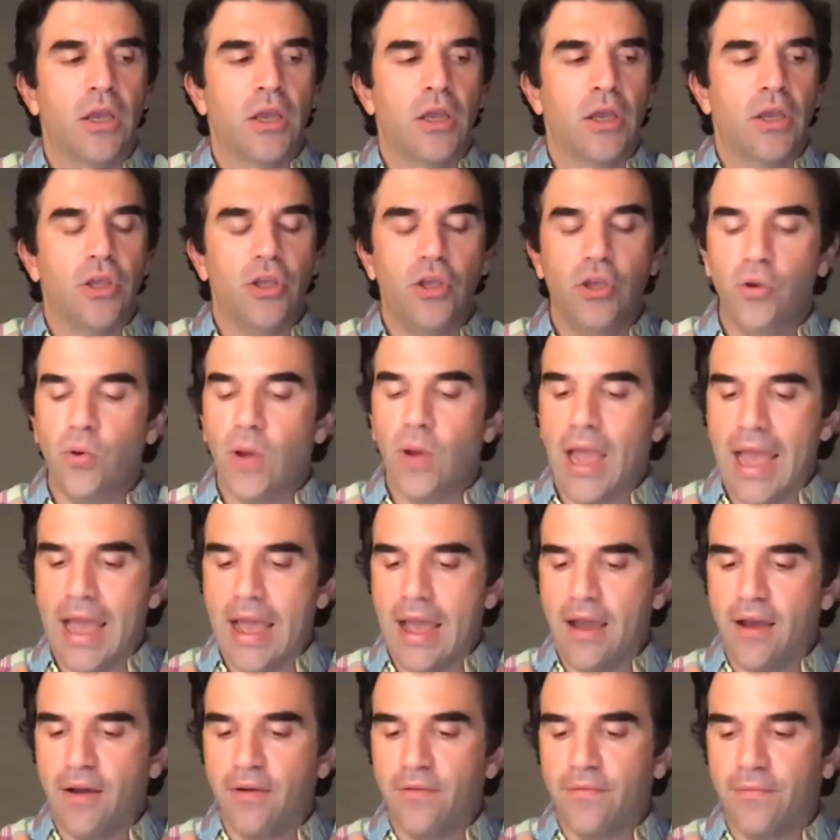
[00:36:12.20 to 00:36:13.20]
you
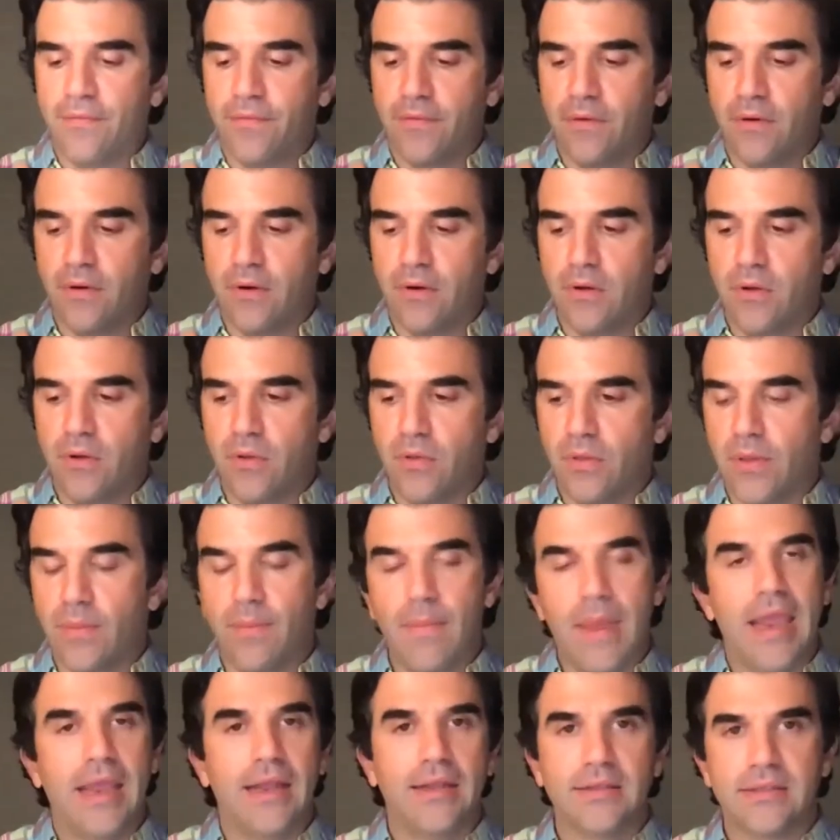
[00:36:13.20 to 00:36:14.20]
have the
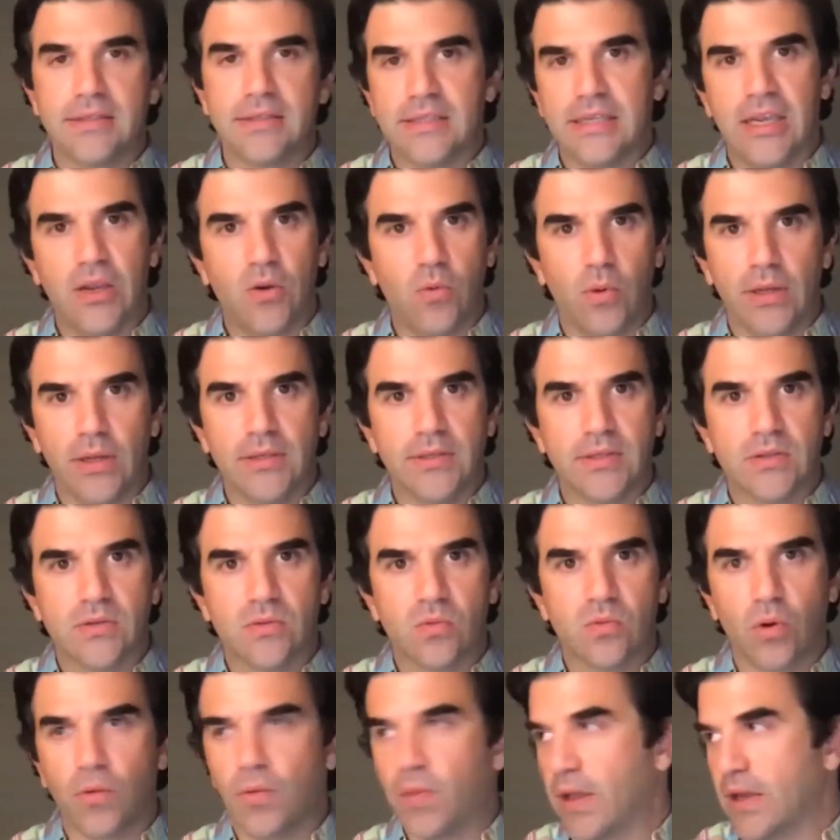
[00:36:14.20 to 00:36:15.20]
main sequence
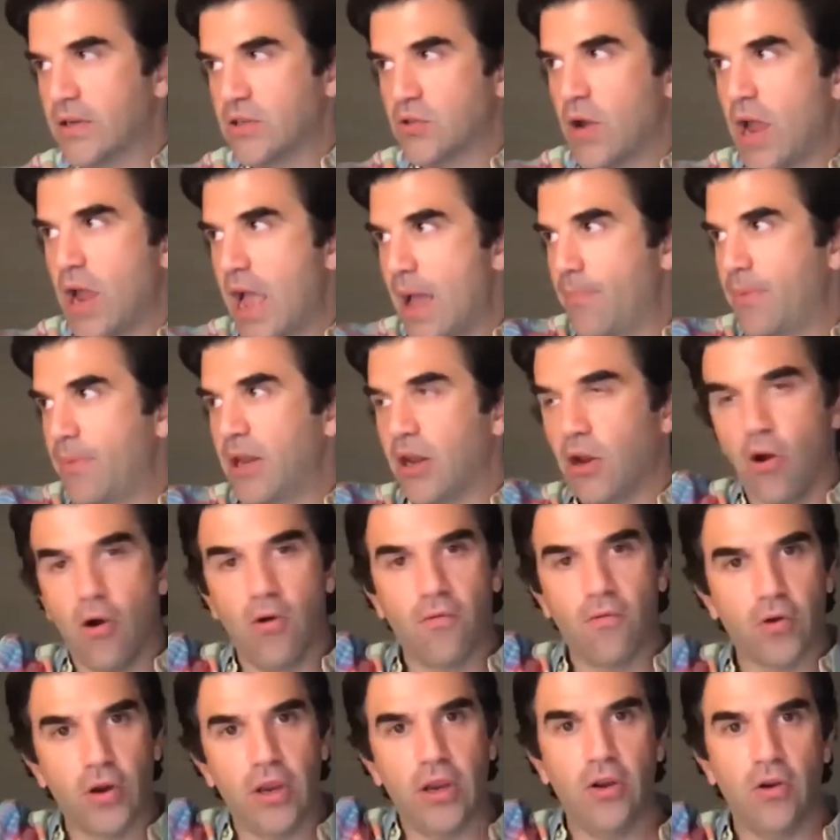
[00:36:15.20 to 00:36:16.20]
where things are happening
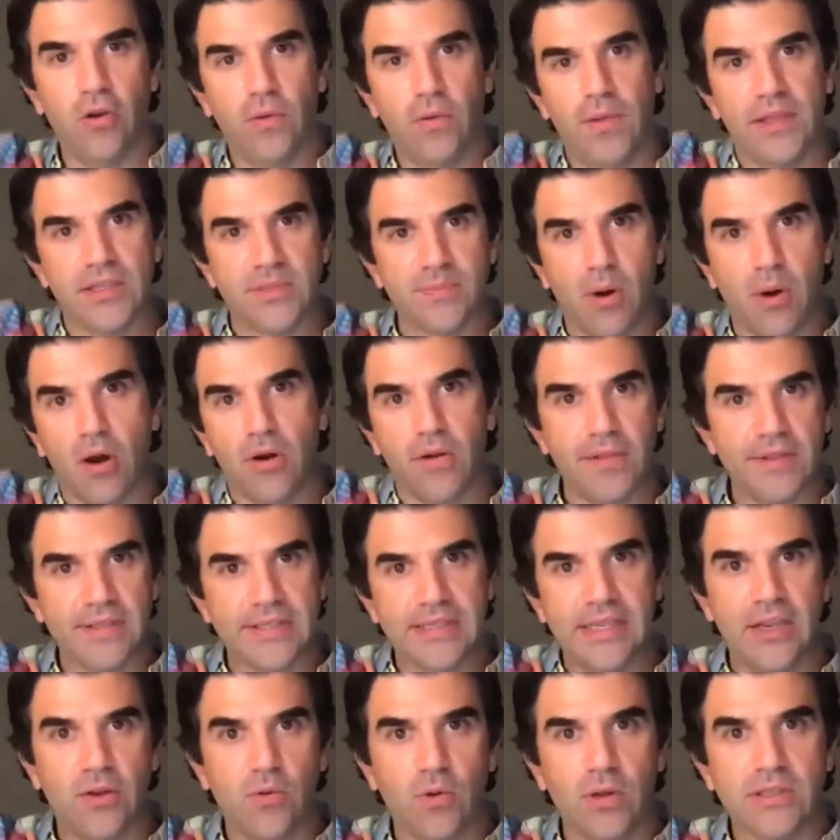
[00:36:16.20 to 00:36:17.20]
over here in this part of the
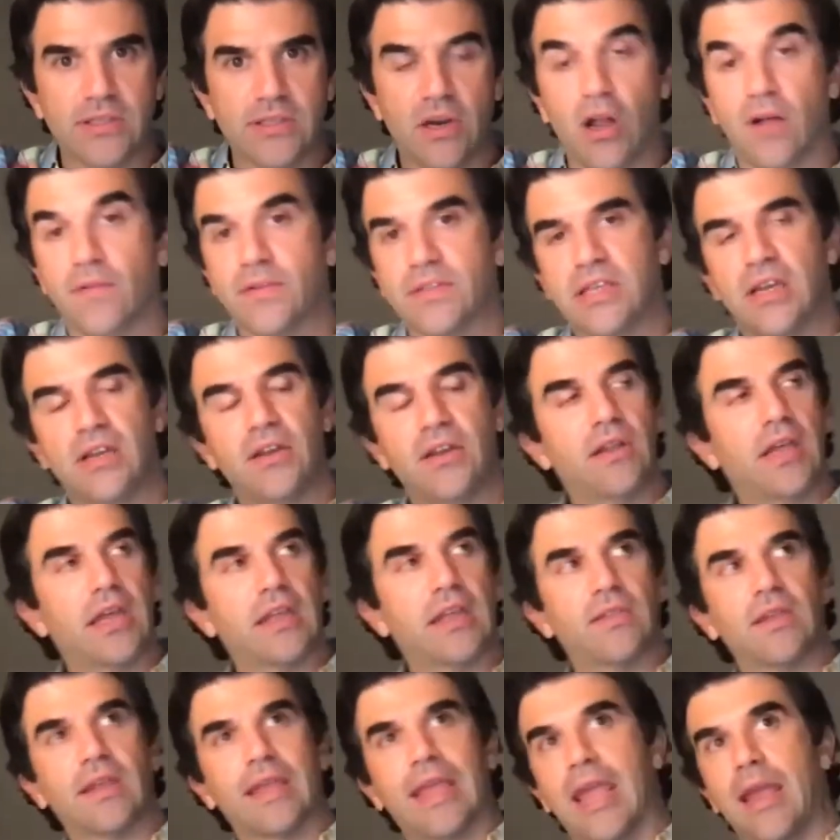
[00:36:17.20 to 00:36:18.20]
sequence, and all of a sudden, like
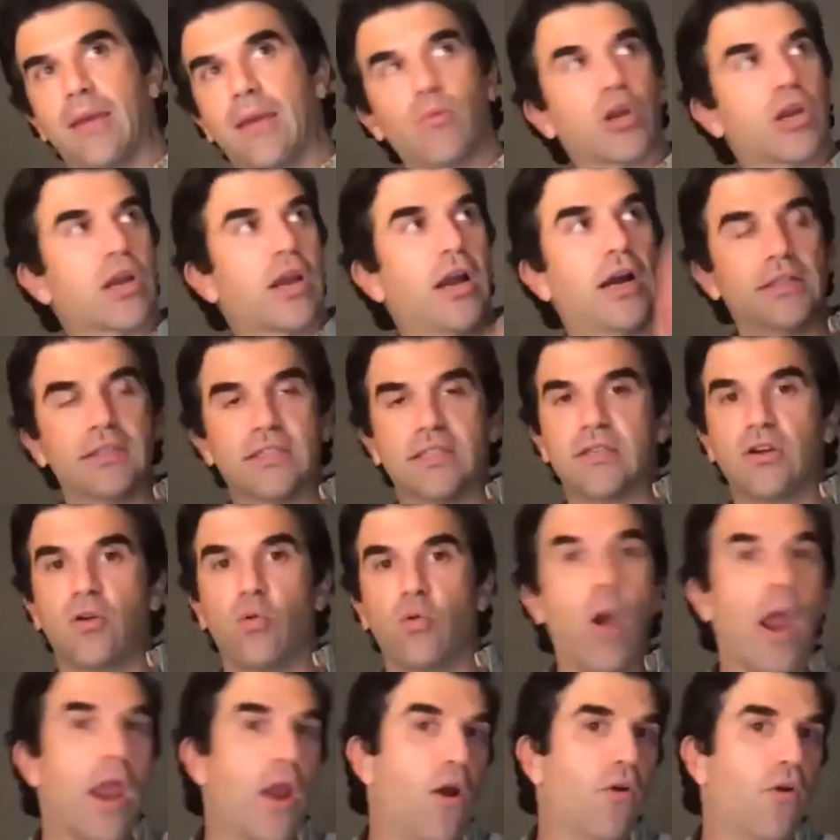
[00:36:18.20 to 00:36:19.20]
the camera cuts to
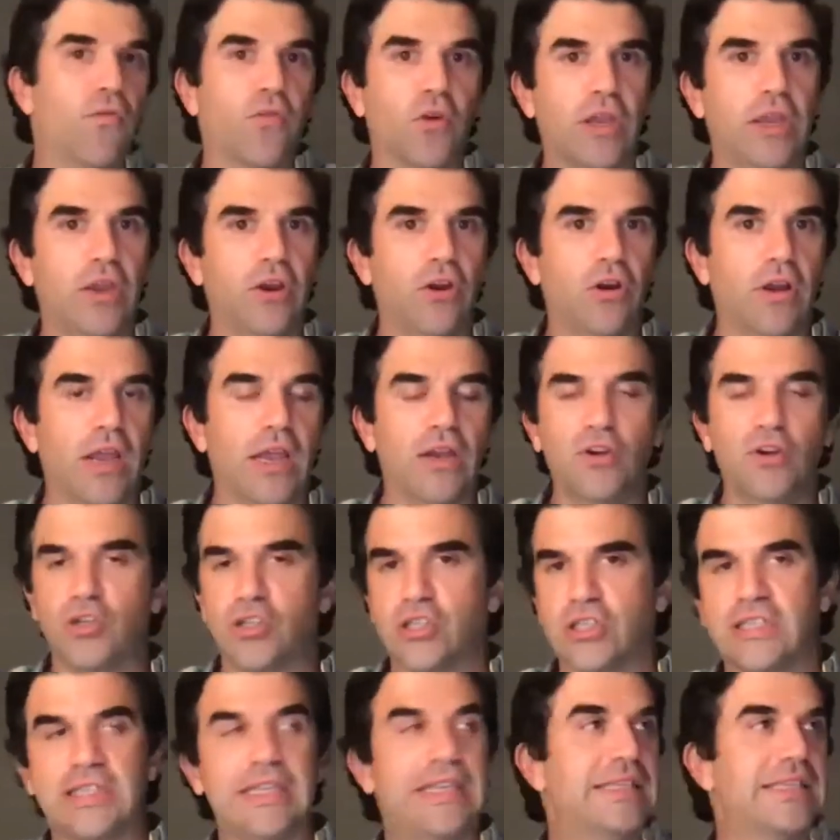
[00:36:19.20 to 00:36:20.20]
way over here, and you
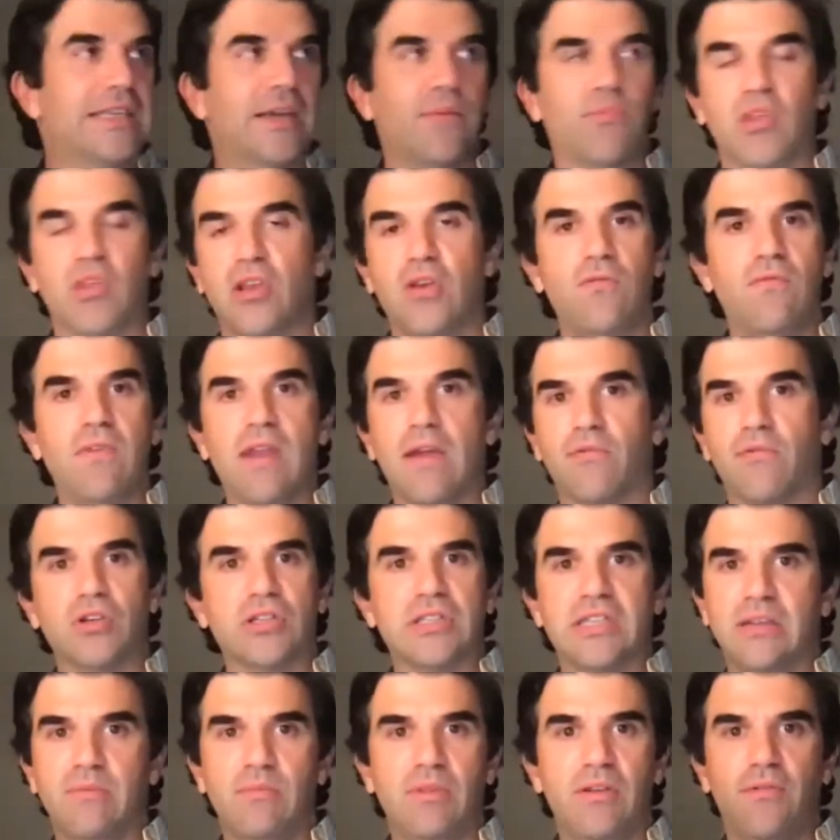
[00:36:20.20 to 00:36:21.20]
see something you've never
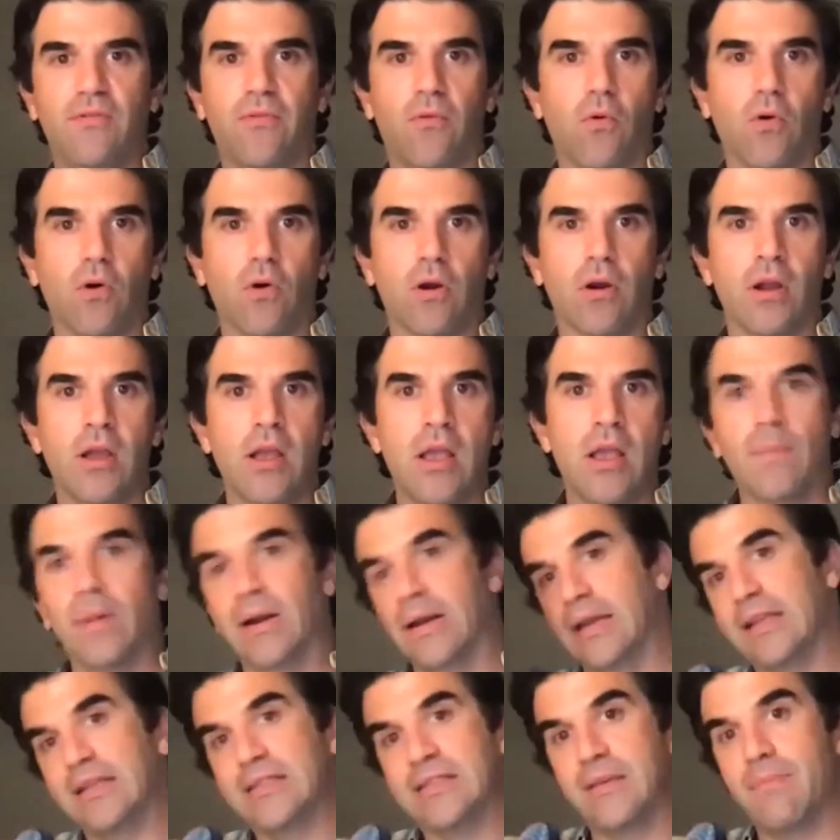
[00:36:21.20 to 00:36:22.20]
seen before, but it
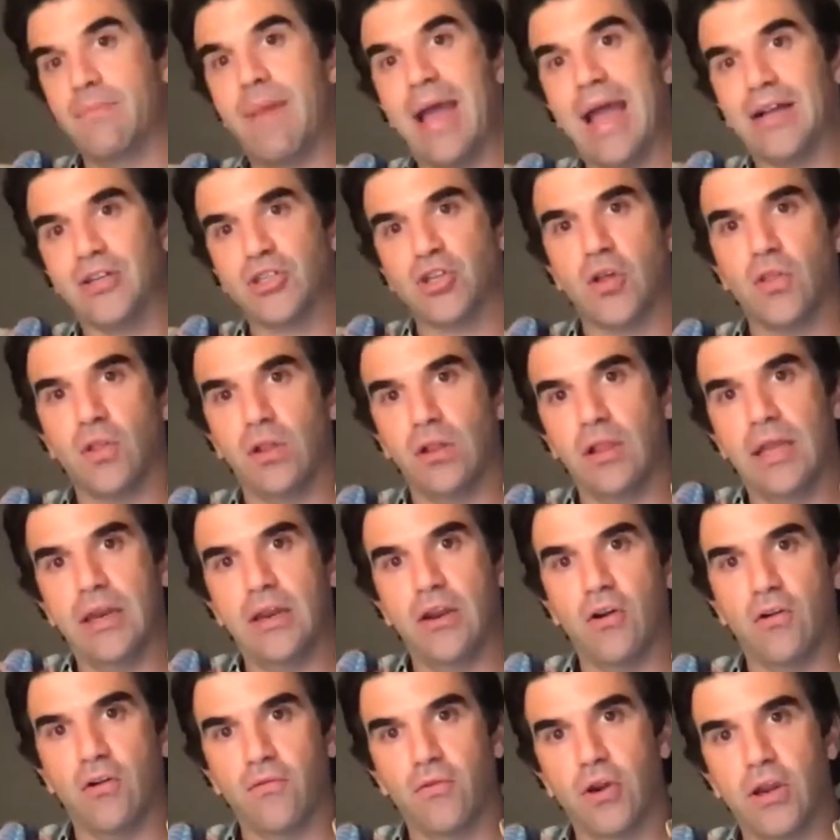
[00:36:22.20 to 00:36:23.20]
needs to match all the
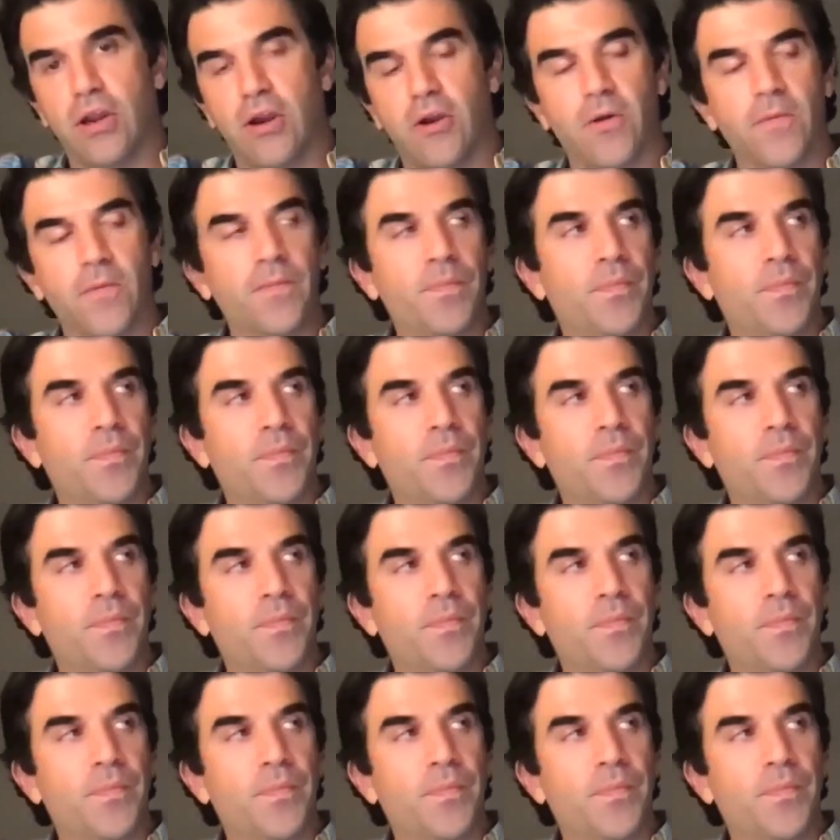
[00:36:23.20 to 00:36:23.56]
lighting over here